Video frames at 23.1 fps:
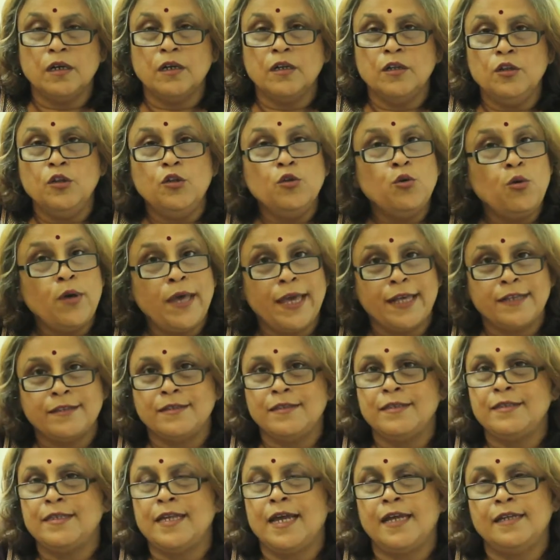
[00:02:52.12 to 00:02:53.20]
no
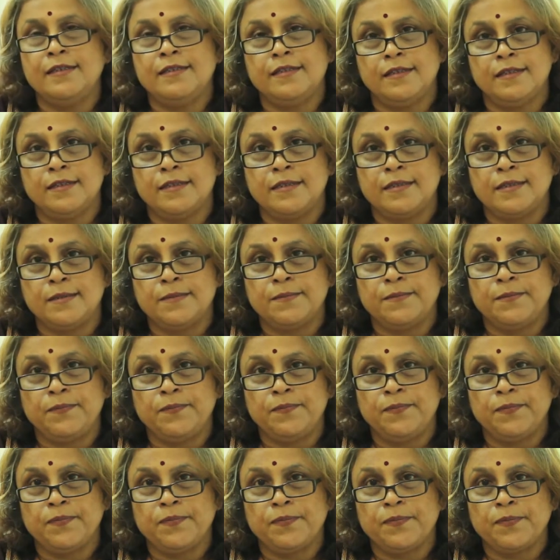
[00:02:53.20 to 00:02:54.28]
exercises.
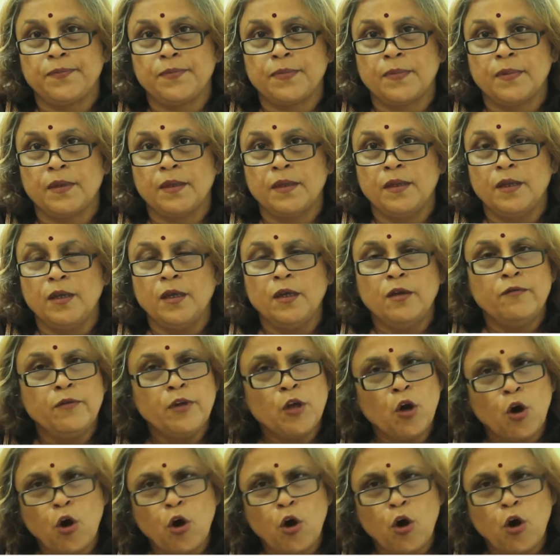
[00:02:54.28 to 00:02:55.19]
We